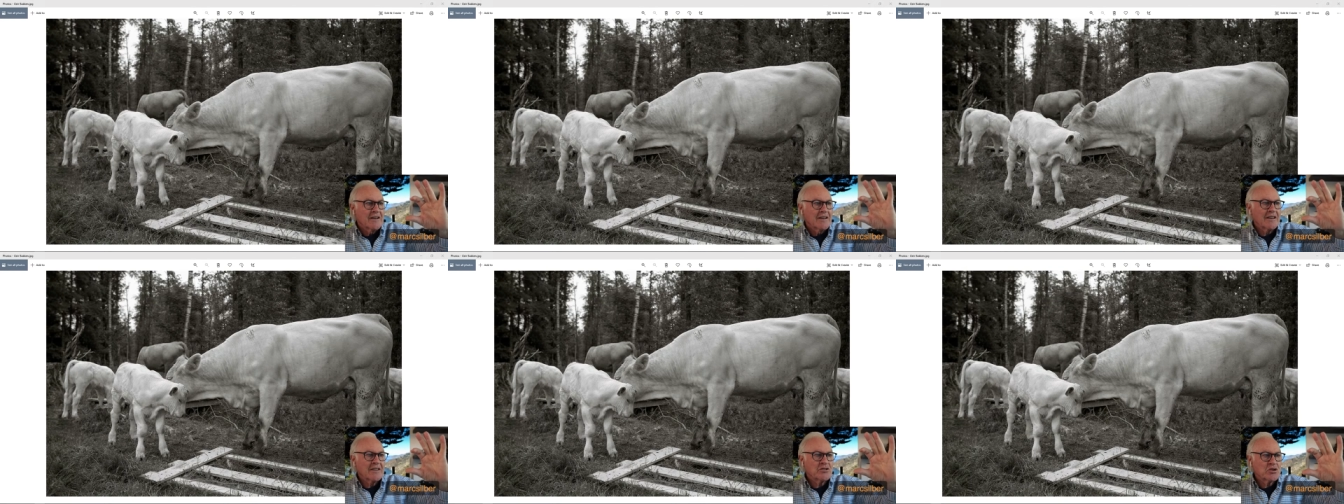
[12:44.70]

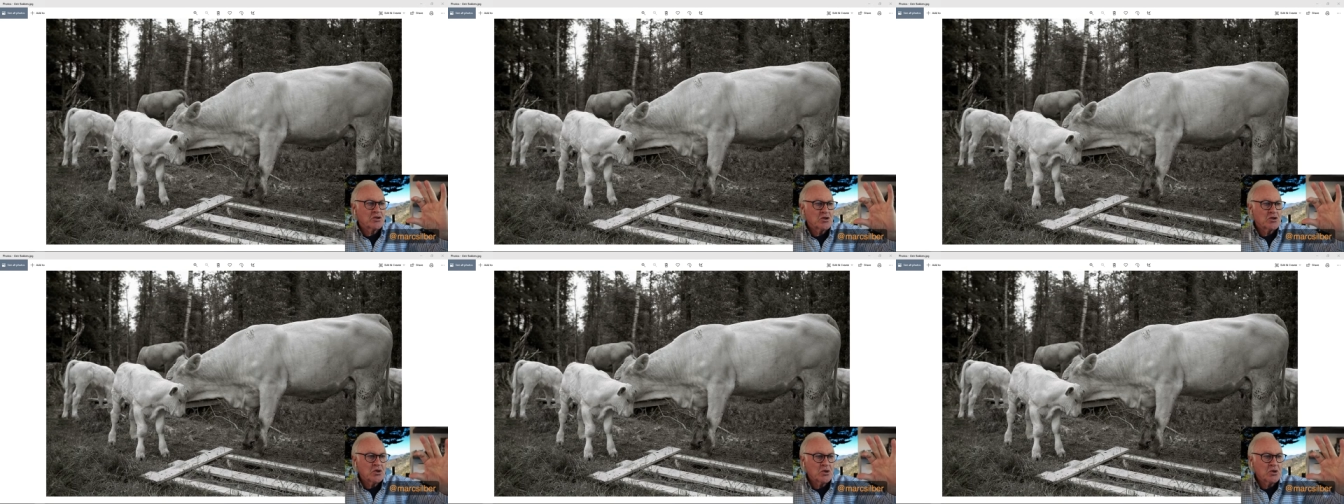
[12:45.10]
it's
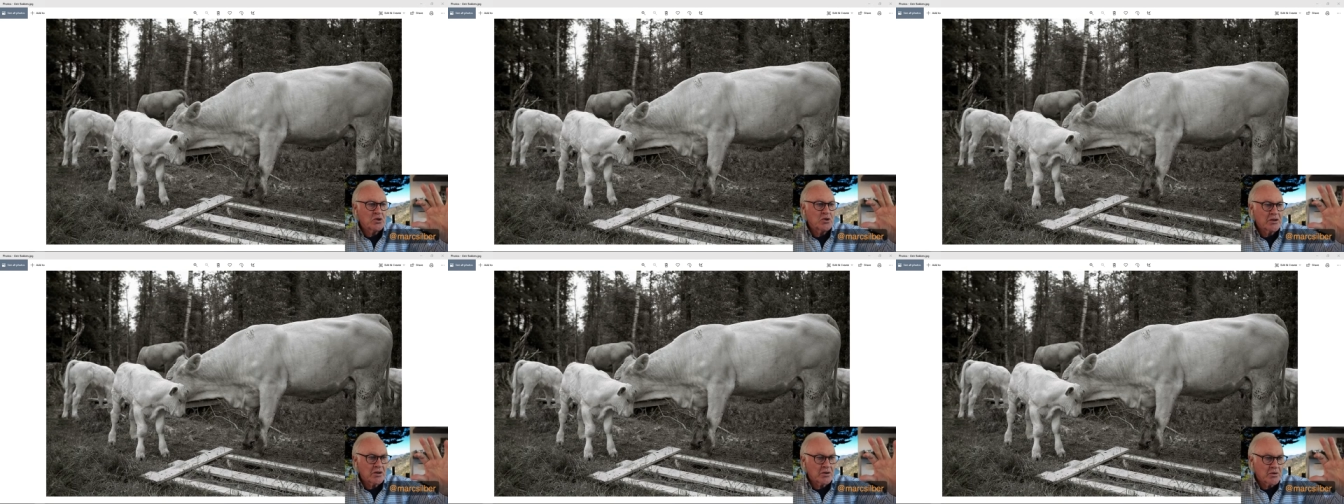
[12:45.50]

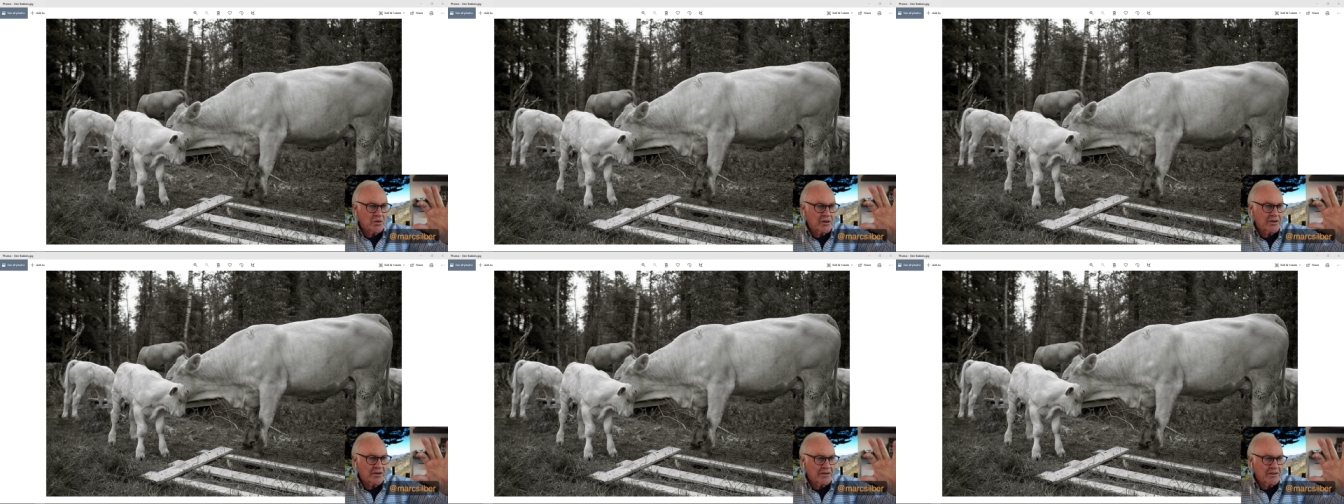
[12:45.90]
two and a
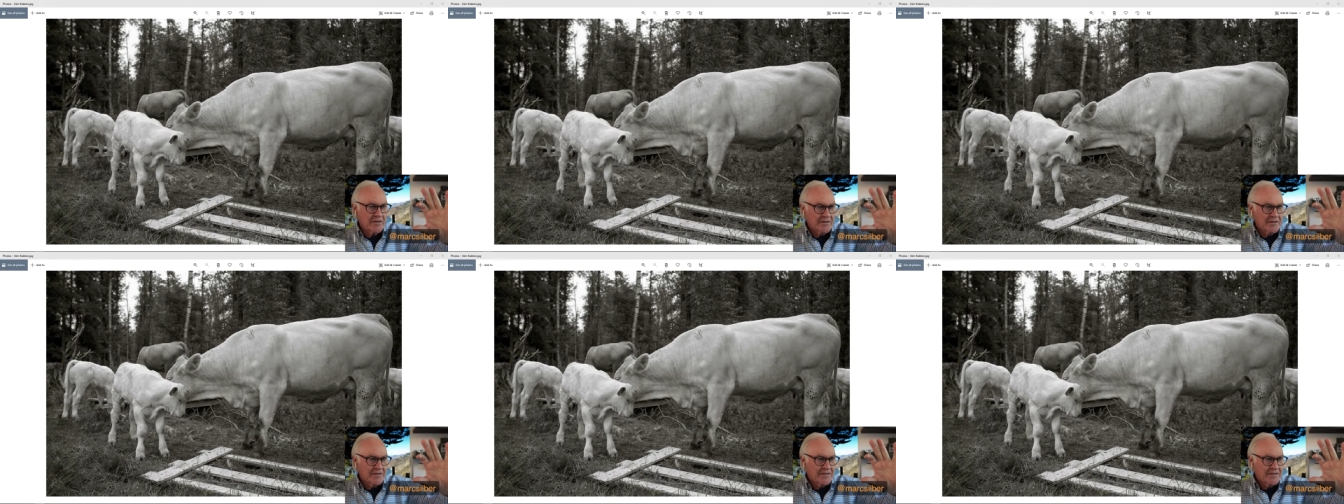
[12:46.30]
quarter